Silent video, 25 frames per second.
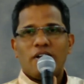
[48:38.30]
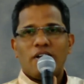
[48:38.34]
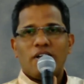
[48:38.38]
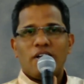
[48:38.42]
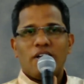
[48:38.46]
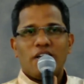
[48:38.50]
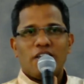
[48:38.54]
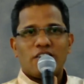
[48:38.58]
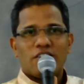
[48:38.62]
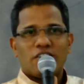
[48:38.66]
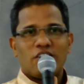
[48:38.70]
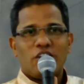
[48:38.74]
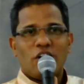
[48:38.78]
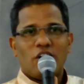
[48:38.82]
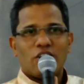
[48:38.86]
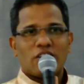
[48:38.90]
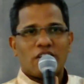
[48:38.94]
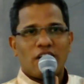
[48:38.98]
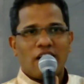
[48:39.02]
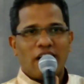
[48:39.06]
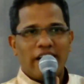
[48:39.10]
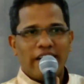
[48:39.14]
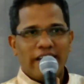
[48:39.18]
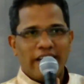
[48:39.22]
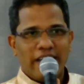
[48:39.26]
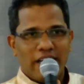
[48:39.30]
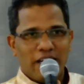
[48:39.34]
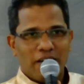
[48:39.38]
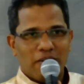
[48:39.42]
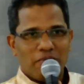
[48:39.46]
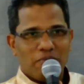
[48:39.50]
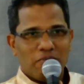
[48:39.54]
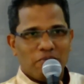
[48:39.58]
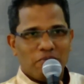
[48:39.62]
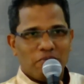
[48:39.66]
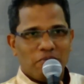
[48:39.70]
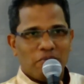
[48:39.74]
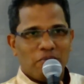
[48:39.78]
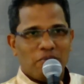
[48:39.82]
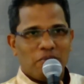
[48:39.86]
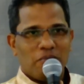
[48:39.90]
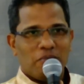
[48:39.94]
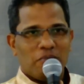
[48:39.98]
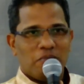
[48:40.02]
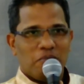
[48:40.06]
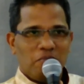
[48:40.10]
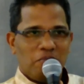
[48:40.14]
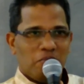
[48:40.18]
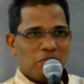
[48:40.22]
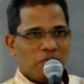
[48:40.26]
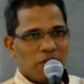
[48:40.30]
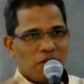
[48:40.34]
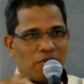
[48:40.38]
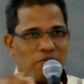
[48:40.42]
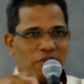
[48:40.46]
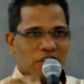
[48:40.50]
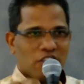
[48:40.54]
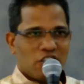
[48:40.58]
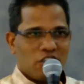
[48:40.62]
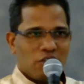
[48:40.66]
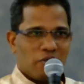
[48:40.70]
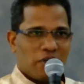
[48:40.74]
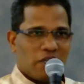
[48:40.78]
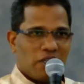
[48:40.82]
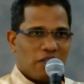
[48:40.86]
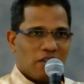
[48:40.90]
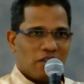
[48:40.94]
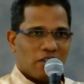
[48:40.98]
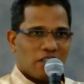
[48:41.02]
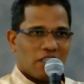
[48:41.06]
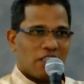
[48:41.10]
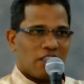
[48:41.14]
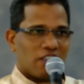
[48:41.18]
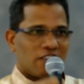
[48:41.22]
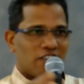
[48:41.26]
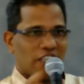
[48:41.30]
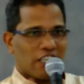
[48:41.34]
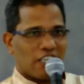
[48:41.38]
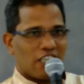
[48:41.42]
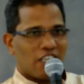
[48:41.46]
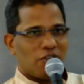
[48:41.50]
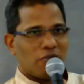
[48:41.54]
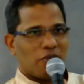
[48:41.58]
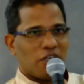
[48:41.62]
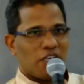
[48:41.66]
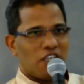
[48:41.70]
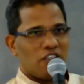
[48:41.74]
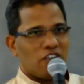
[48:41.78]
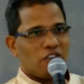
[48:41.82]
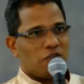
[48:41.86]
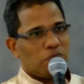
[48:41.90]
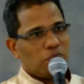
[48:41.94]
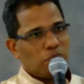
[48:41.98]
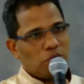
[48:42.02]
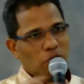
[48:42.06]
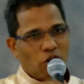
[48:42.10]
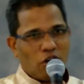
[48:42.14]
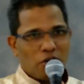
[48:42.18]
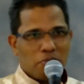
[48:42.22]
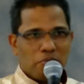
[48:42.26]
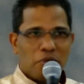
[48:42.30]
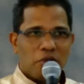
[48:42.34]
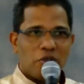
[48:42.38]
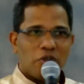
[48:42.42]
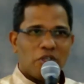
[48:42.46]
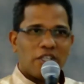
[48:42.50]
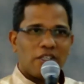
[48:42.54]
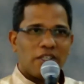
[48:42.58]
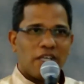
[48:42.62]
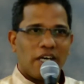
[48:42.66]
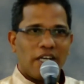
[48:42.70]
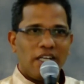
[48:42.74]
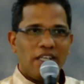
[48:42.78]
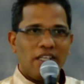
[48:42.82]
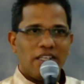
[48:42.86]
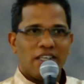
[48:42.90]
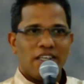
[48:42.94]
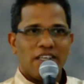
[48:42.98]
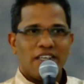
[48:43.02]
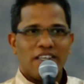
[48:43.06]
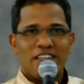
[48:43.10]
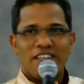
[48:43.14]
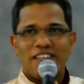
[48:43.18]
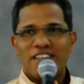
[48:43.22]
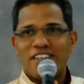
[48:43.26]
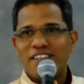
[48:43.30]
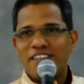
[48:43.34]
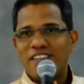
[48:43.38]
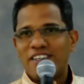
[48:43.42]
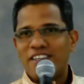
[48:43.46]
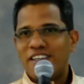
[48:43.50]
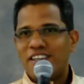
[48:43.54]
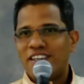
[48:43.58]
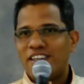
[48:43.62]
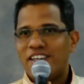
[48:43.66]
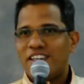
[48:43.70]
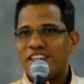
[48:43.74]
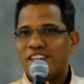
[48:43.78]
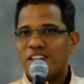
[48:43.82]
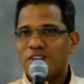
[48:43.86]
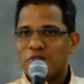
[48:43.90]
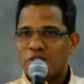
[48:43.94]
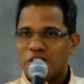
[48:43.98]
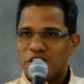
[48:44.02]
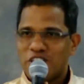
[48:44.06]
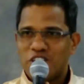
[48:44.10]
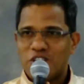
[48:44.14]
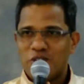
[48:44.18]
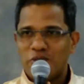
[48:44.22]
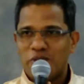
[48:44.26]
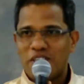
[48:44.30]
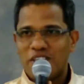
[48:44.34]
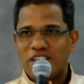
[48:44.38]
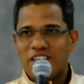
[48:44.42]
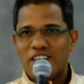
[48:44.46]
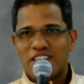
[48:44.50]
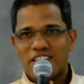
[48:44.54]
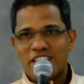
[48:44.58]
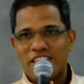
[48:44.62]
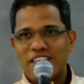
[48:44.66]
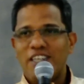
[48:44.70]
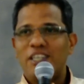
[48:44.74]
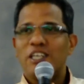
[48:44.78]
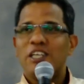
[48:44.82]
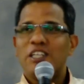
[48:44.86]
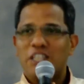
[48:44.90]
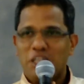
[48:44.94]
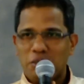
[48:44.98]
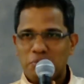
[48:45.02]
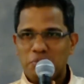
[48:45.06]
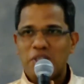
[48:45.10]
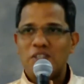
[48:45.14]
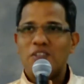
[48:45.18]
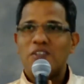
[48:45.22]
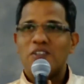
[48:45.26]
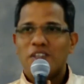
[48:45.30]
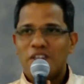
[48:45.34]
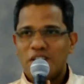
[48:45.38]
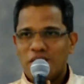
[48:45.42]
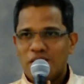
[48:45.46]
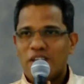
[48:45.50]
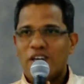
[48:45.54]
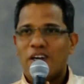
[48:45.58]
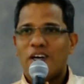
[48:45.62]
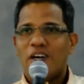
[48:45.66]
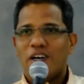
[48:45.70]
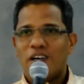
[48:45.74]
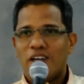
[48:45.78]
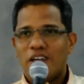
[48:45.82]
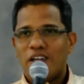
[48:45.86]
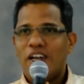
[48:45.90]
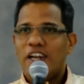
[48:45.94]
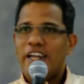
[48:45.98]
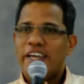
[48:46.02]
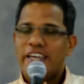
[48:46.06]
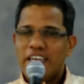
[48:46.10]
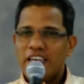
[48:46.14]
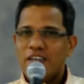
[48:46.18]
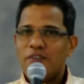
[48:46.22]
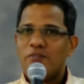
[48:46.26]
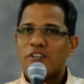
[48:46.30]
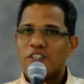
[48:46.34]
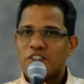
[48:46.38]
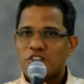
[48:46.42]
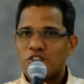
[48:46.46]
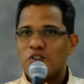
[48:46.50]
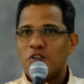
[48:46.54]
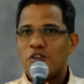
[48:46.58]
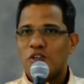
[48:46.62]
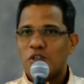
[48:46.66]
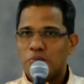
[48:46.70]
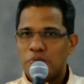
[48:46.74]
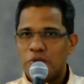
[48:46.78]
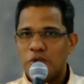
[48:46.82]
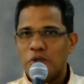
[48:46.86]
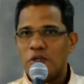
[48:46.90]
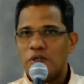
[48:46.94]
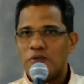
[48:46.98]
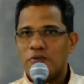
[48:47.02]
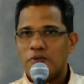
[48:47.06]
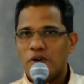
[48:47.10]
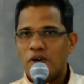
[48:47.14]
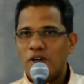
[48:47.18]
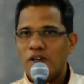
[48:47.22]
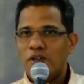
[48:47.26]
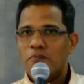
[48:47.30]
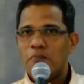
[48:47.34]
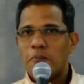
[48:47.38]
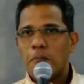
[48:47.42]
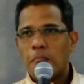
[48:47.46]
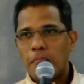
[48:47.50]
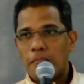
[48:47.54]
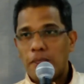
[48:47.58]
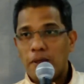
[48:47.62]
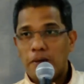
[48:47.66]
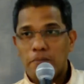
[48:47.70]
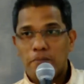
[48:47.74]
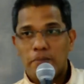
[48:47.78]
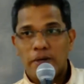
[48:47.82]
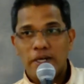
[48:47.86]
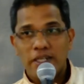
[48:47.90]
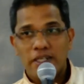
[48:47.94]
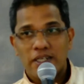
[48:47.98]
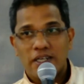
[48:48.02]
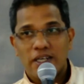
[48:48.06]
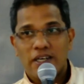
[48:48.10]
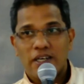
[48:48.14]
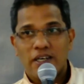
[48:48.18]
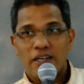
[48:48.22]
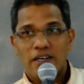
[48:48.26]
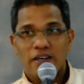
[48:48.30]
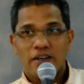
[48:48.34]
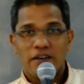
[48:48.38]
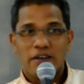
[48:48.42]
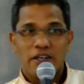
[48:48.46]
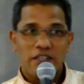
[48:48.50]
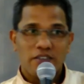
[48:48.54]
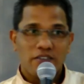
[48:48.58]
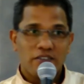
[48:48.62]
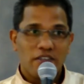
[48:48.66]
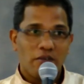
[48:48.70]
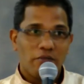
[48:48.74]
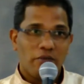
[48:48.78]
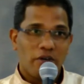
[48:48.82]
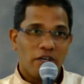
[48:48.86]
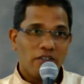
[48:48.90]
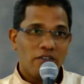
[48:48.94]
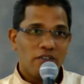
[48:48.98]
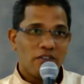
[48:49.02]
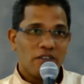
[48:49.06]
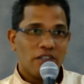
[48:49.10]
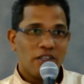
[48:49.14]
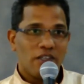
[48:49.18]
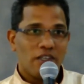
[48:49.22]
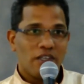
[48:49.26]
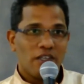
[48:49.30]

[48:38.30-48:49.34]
his daughter Leah, hmm? the first one. Okay, the second one is more beauty than the first one. Okay, that means uh, Leah was not beautiful, but Rachel was